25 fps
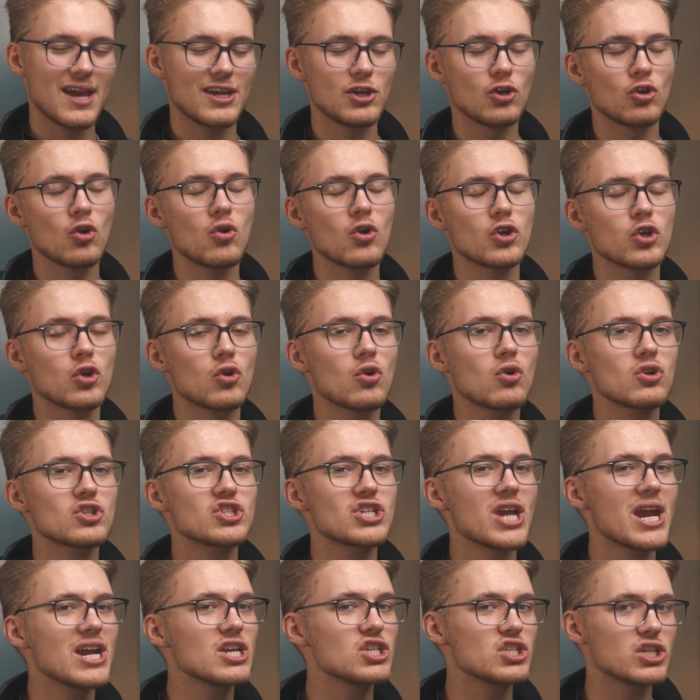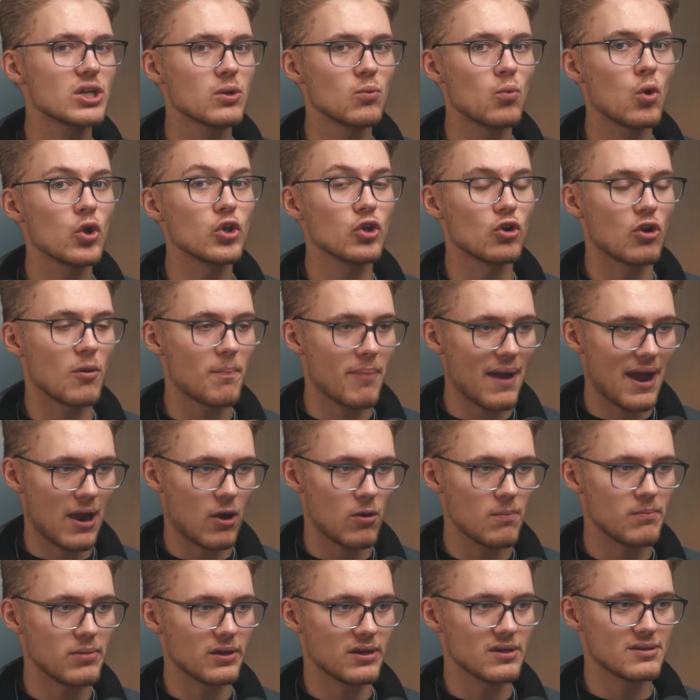You're not changing what you're
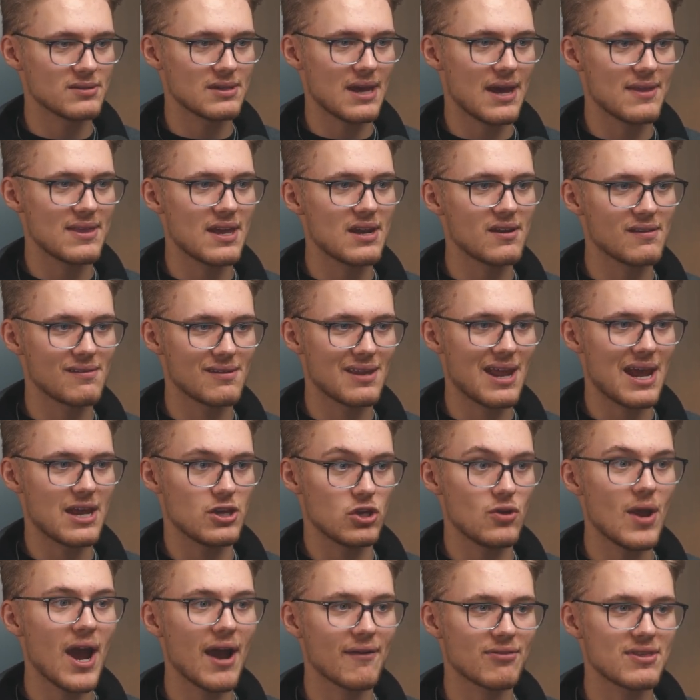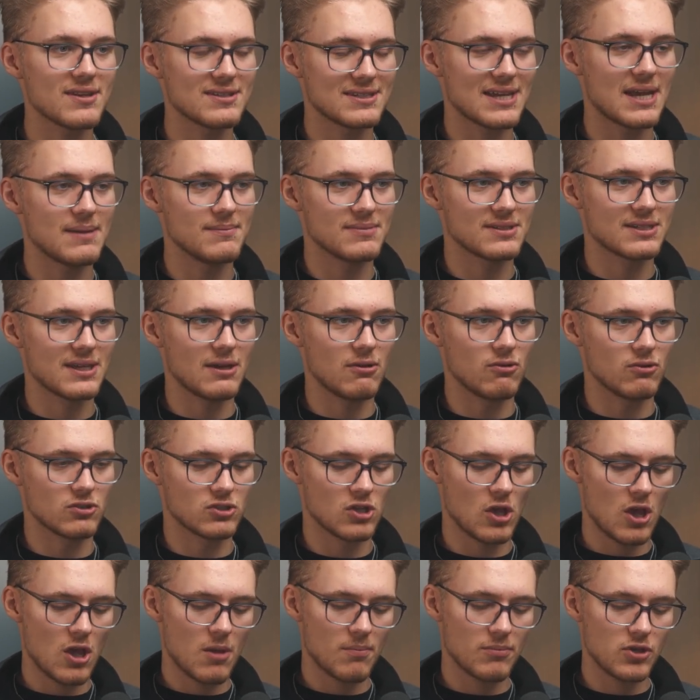about, because at the end of the day, you have the same
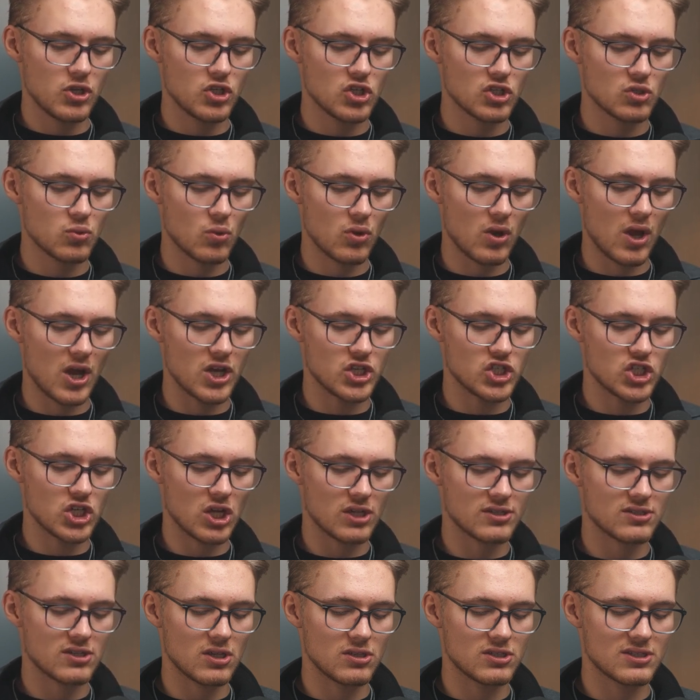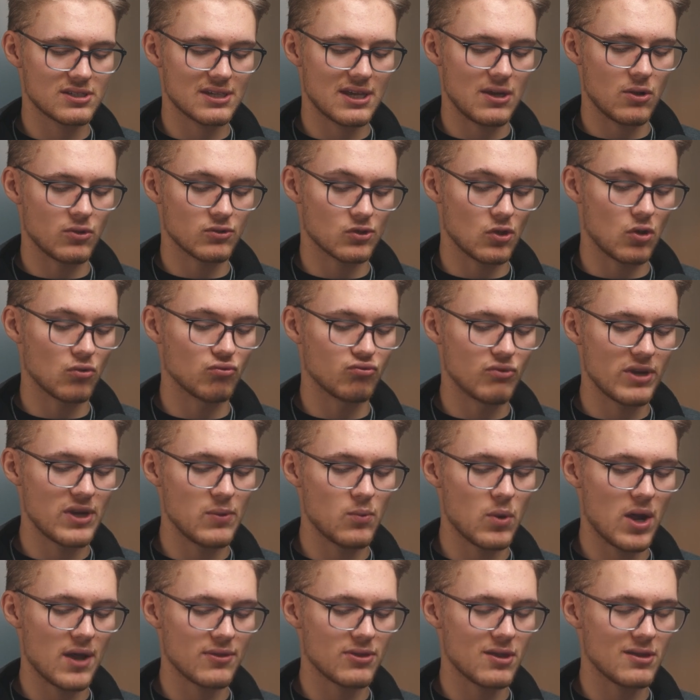skills, but you just want to adjust those skills or
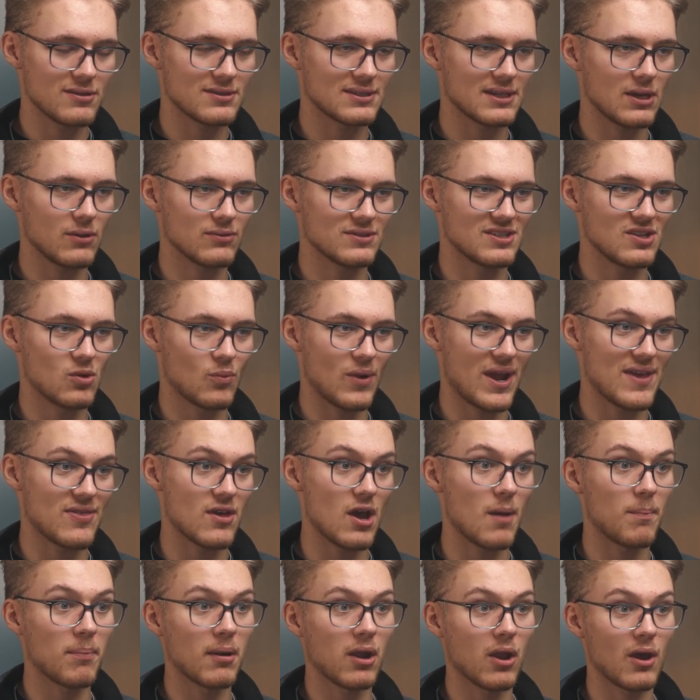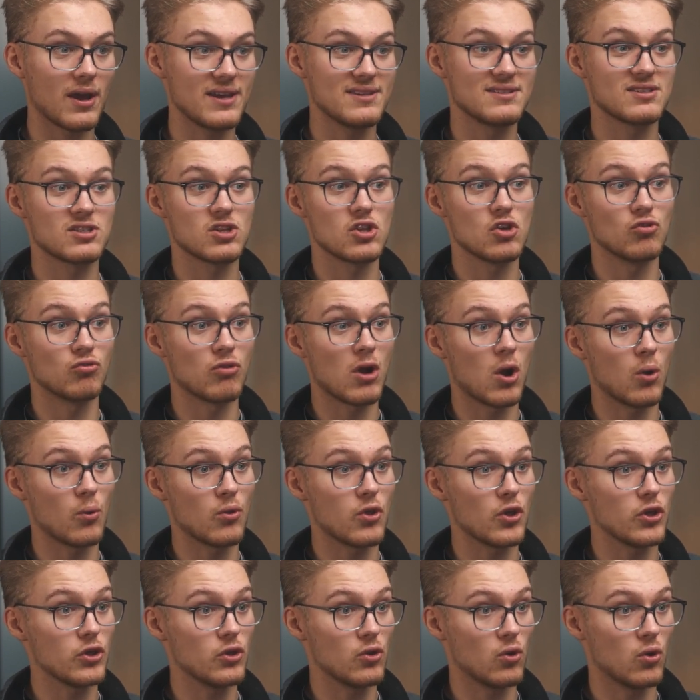reword those skills in a way that applies to the role
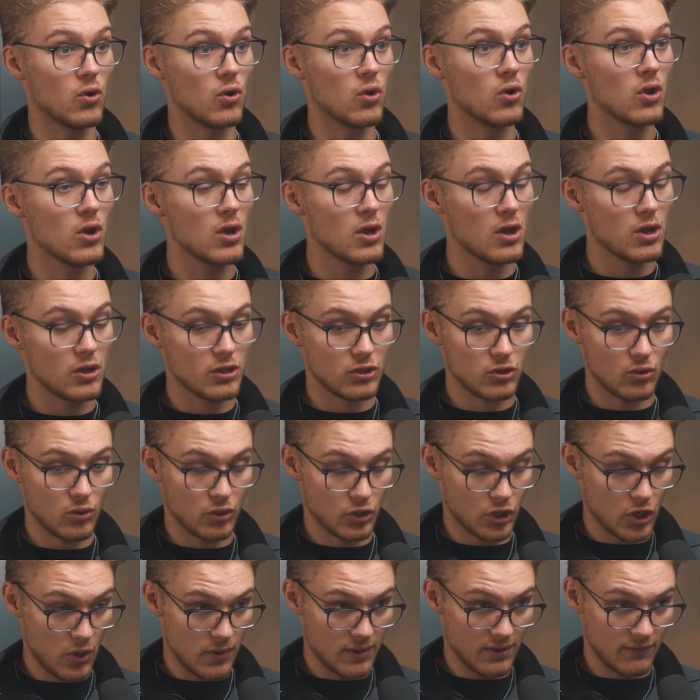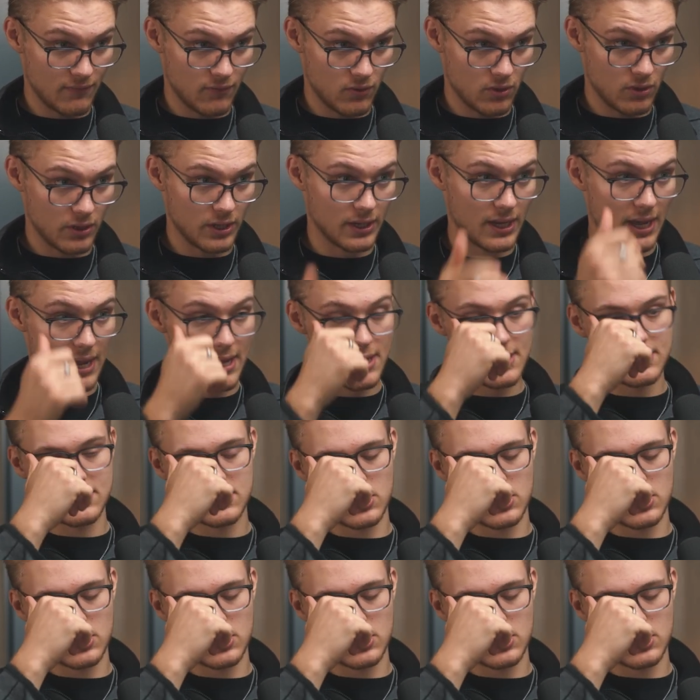that you're going for. Okay.